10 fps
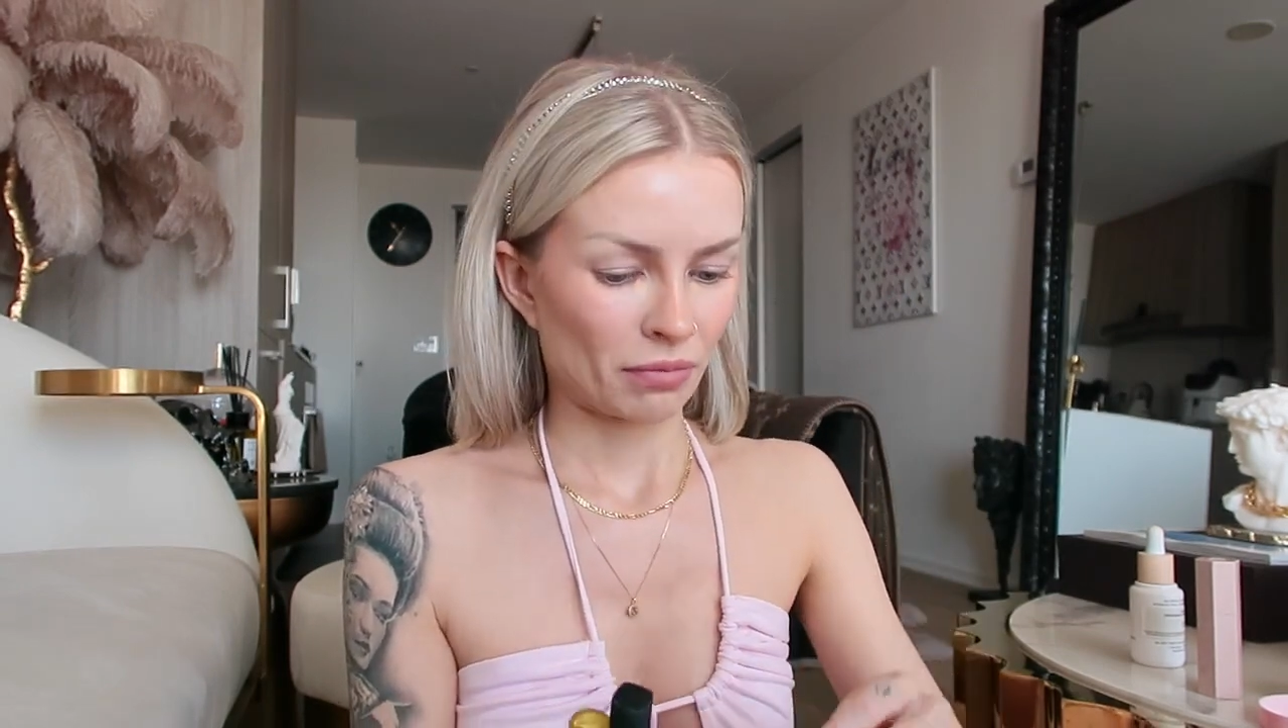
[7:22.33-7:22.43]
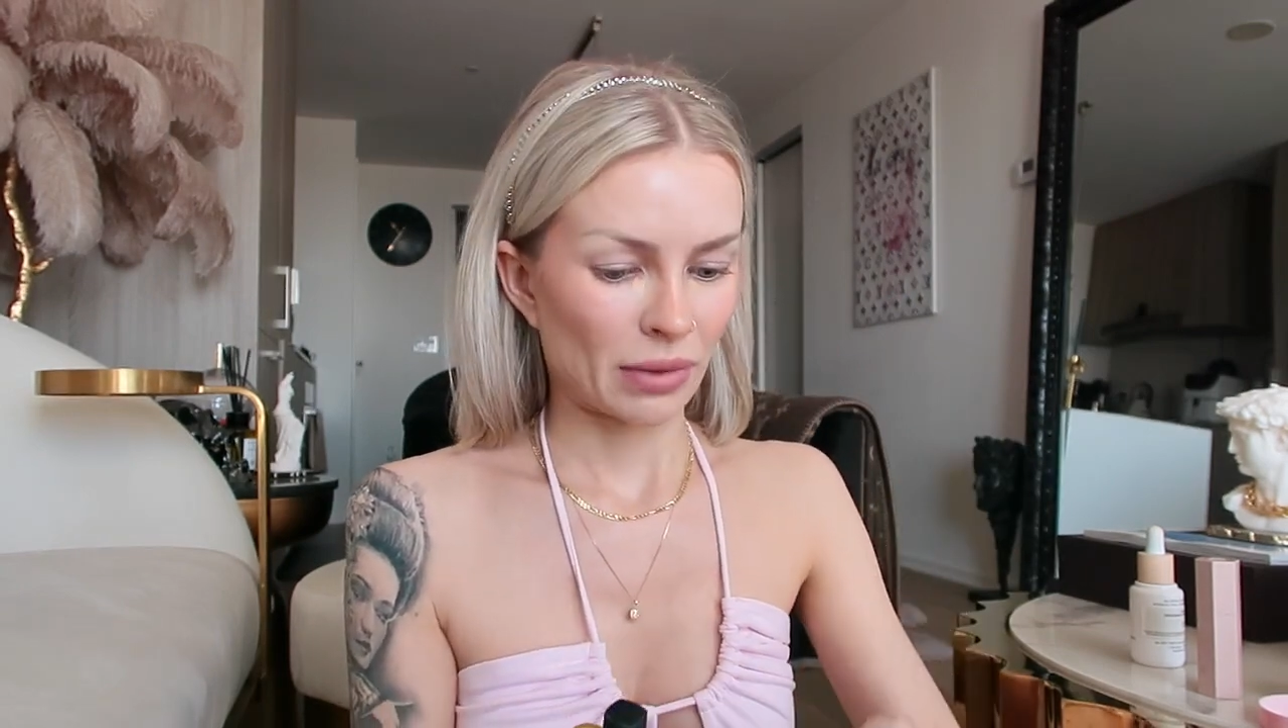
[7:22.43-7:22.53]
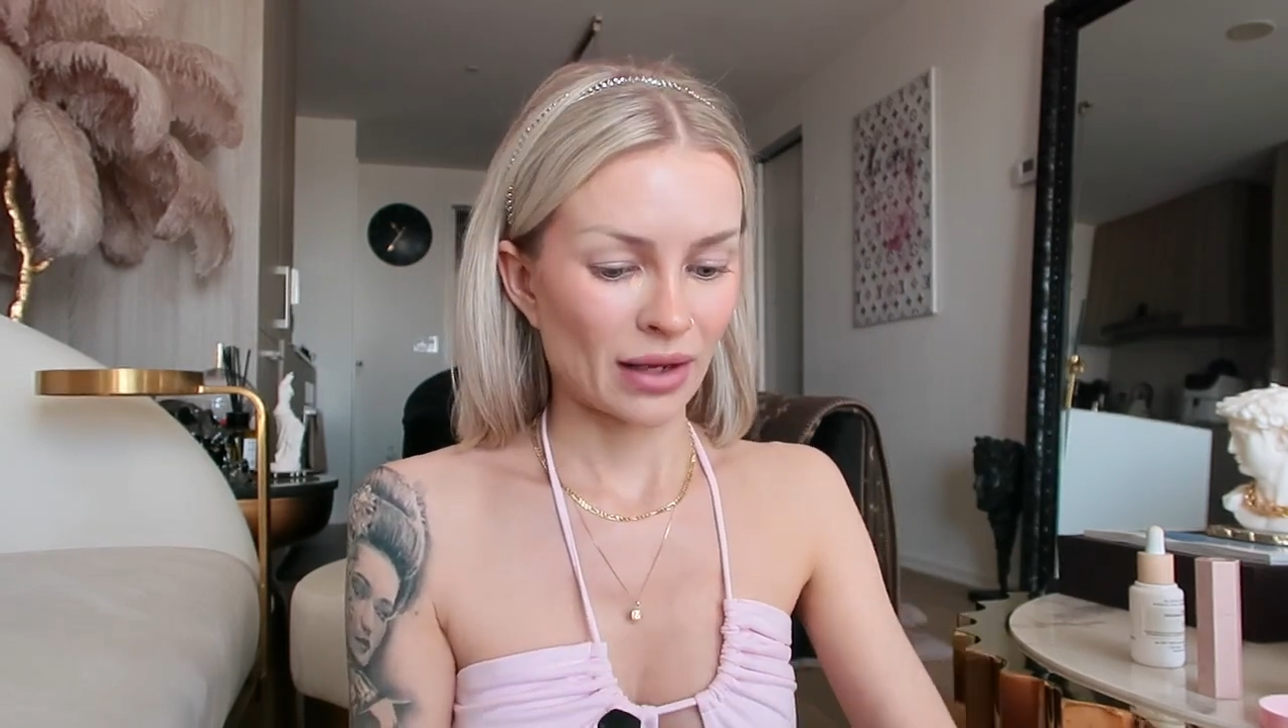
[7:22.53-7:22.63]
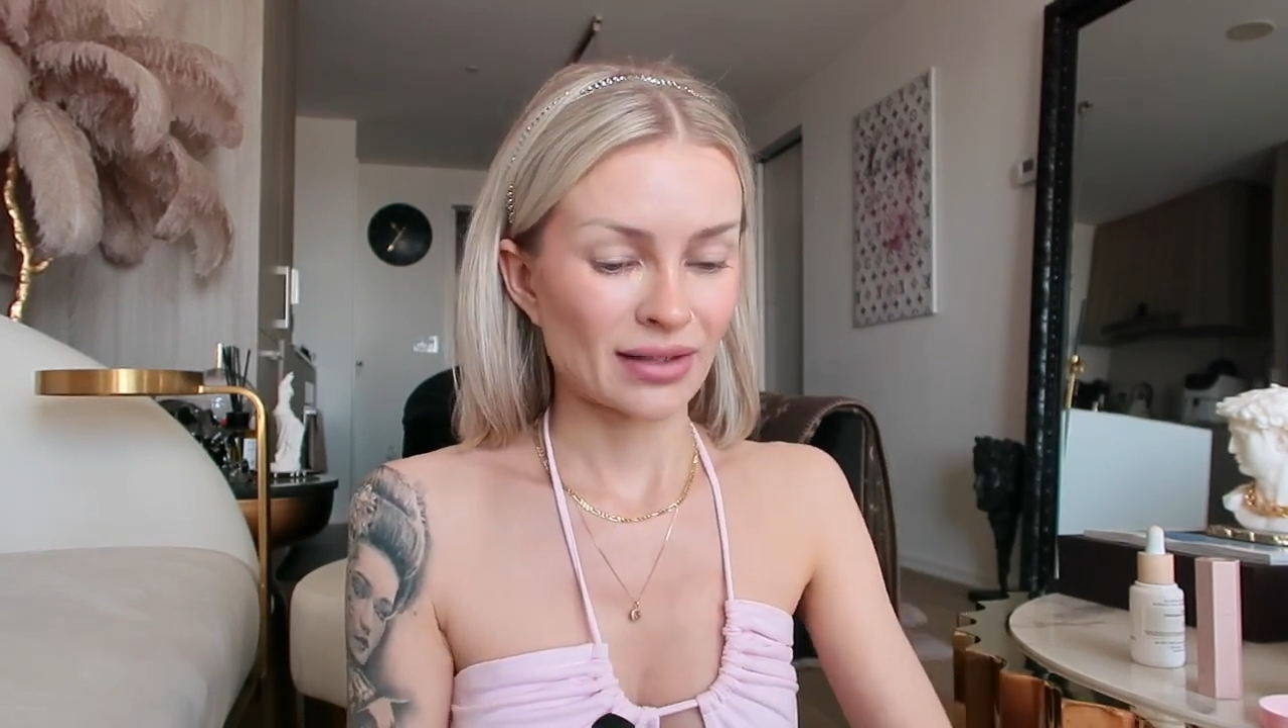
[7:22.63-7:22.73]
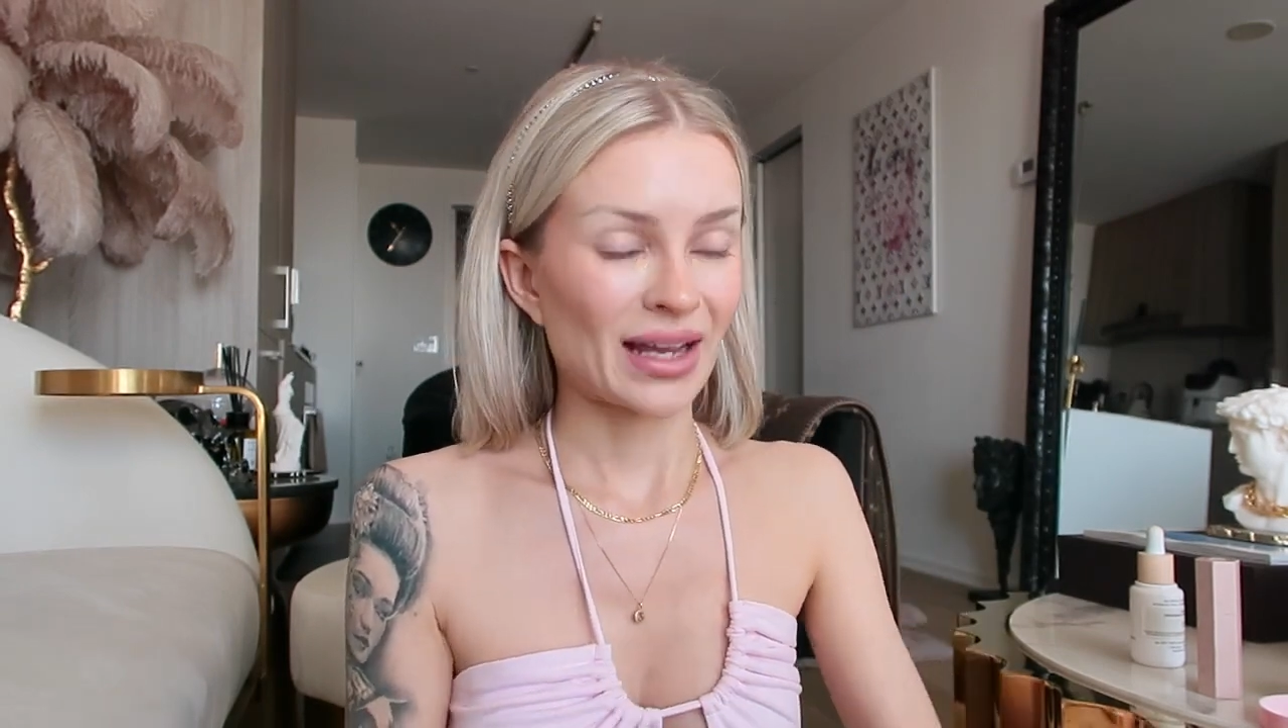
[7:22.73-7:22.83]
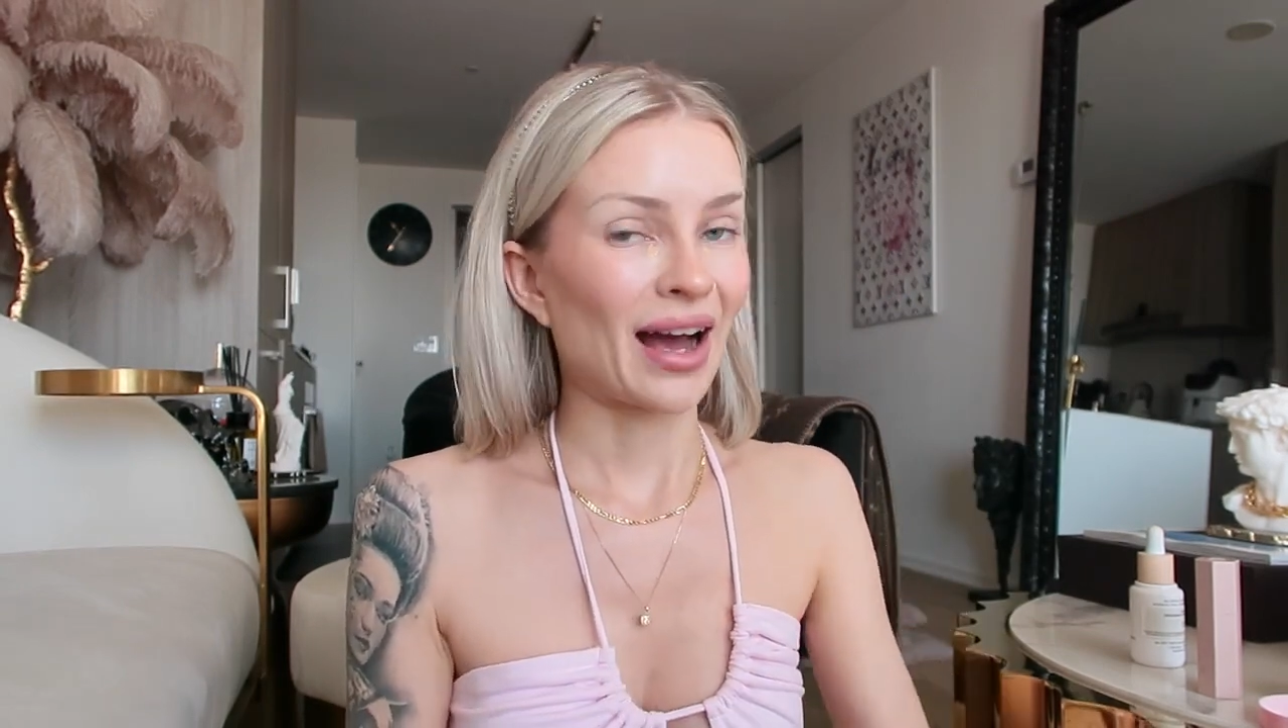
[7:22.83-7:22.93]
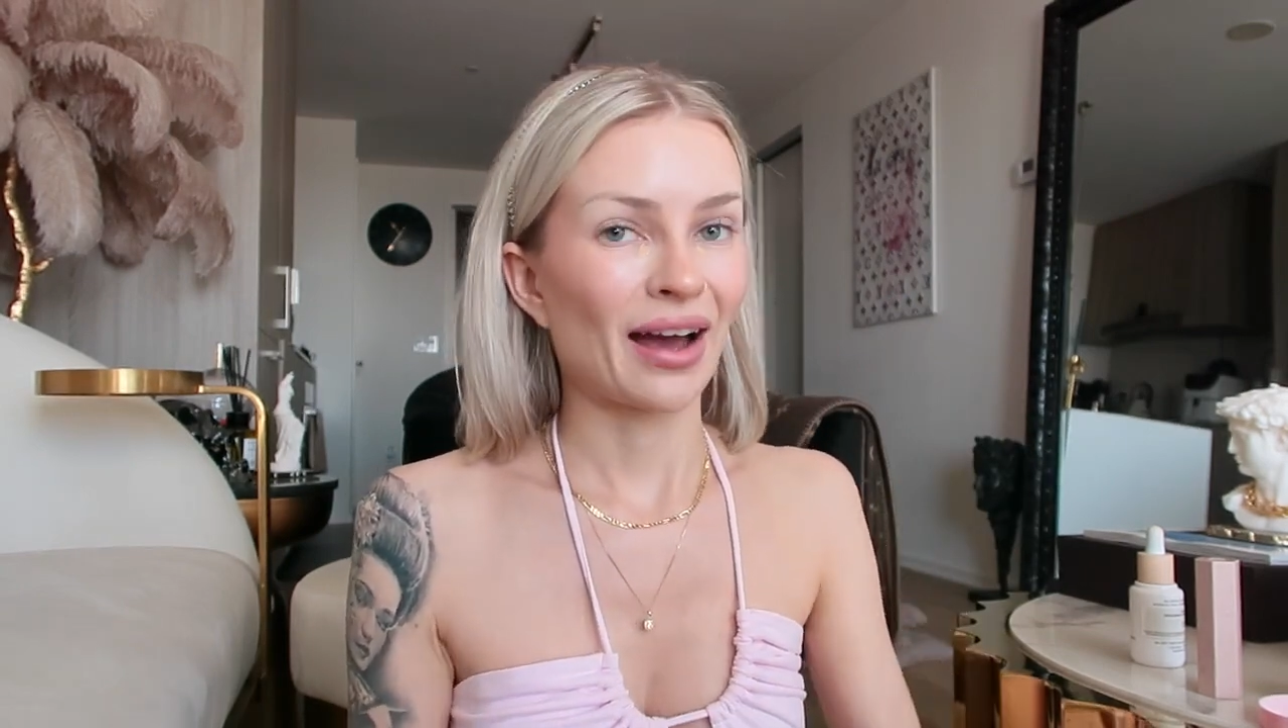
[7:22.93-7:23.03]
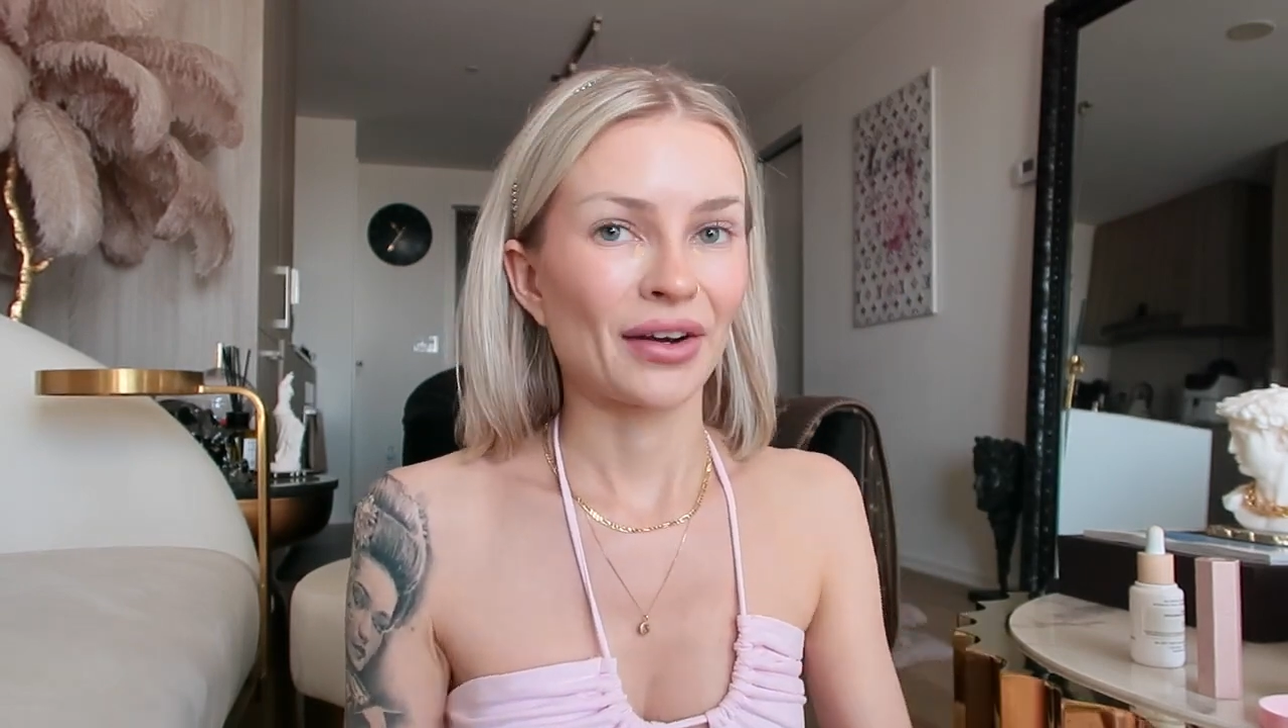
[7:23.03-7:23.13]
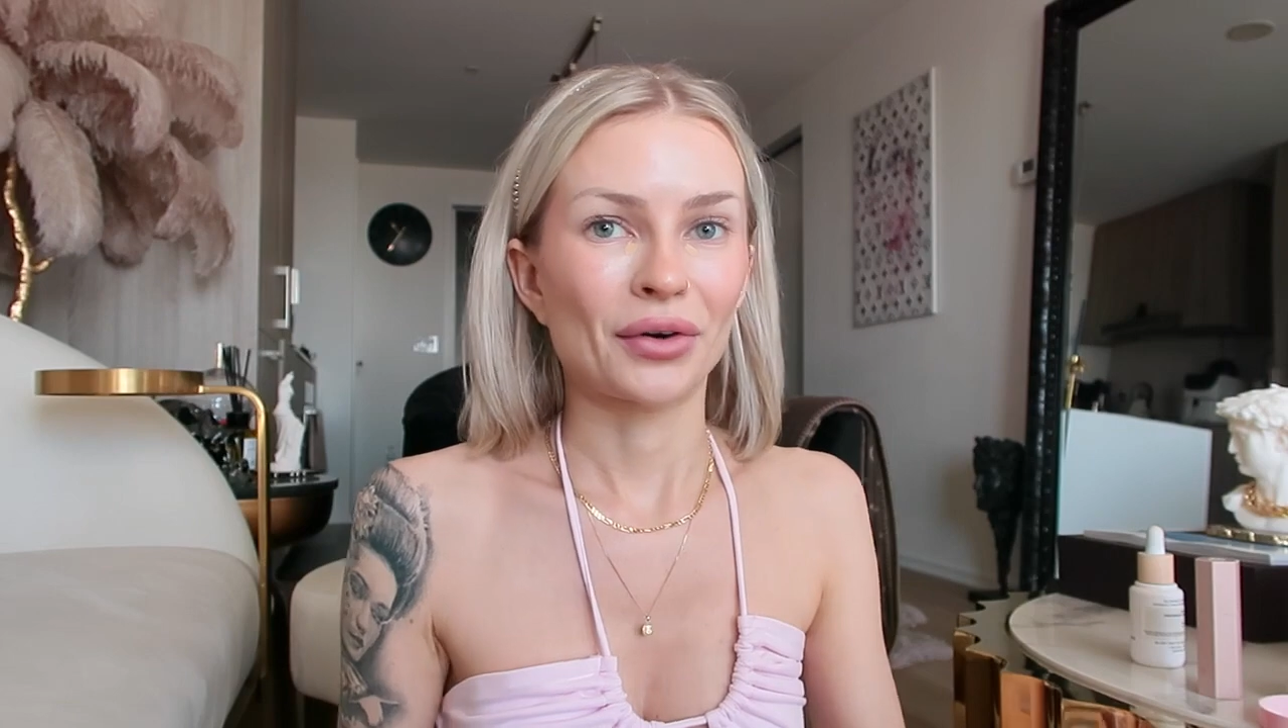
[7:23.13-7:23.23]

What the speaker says: because I